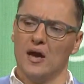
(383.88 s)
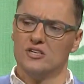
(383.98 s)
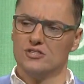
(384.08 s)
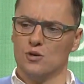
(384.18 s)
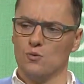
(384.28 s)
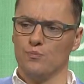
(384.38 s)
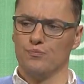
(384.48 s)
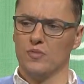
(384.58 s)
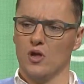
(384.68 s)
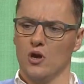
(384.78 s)
So,
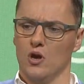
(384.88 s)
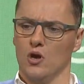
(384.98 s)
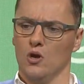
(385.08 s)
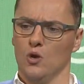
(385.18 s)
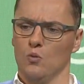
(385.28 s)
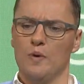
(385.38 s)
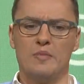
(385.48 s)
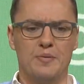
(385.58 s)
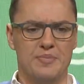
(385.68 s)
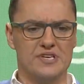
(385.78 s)
with
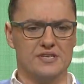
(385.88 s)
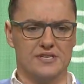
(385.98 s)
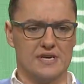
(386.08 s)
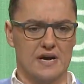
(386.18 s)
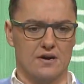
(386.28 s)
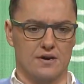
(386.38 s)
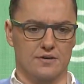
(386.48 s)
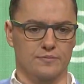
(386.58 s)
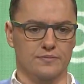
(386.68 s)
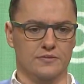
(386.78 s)
my business hat on,
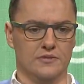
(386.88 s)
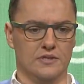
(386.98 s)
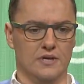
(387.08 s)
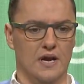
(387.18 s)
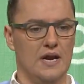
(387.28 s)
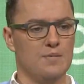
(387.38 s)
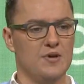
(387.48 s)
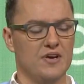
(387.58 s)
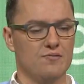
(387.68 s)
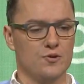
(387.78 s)
let me
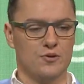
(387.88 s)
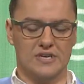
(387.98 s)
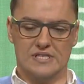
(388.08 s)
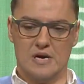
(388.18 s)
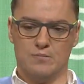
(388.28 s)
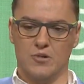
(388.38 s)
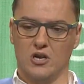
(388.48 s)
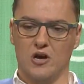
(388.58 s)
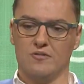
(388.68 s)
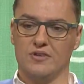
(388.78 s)
give you an
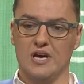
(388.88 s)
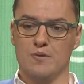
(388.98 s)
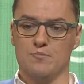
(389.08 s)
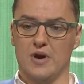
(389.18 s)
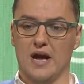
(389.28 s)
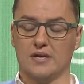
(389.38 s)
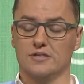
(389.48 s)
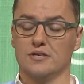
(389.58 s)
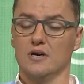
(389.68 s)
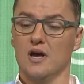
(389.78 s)
example of the impact
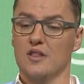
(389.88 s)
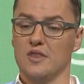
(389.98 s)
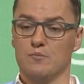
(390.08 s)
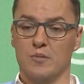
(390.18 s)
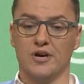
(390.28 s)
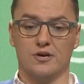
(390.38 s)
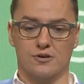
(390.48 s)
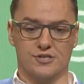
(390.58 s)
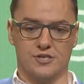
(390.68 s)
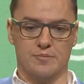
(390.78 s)
that my
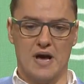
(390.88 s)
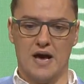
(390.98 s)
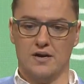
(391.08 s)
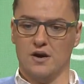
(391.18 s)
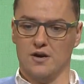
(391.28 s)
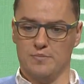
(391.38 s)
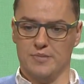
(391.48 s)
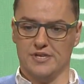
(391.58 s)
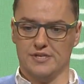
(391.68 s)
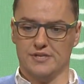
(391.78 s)
custom had on a
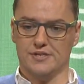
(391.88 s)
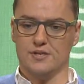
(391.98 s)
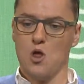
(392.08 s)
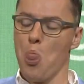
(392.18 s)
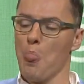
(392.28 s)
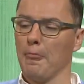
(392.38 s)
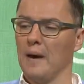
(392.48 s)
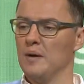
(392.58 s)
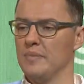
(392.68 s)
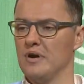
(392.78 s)
business.
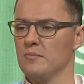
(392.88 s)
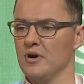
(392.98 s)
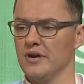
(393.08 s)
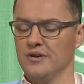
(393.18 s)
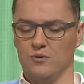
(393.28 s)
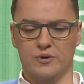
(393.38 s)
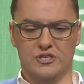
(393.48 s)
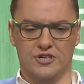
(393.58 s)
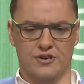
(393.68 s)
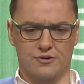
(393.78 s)
And bear in mind, a
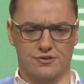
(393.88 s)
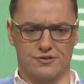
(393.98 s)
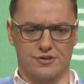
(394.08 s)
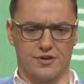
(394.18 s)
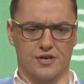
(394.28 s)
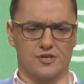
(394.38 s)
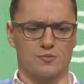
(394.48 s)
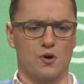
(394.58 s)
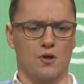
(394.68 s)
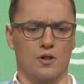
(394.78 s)
wheelchair user is only a
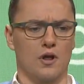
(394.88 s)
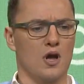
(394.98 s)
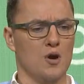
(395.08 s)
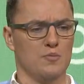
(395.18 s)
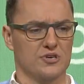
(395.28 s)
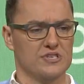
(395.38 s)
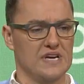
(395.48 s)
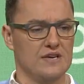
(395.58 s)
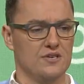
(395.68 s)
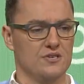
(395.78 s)
small
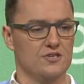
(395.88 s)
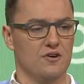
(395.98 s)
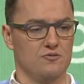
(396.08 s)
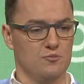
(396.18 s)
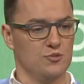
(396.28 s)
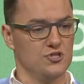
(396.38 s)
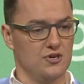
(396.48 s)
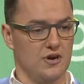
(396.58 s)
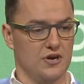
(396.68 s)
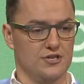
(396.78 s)
percentage of the much
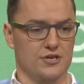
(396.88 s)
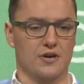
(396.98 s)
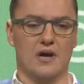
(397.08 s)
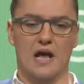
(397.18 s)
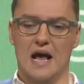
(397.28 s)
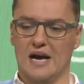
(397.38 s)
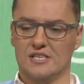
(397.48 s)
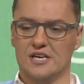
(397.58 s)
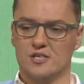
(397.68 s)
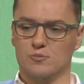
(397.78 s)
larger
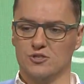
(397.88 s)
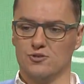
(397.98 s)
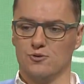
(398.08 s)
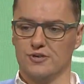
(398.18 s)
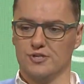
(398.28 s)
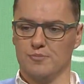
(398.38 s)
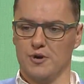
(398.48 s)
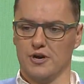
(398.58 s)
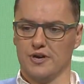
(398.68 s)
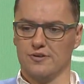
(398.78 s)
accessible tourism
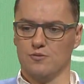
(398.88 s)
market.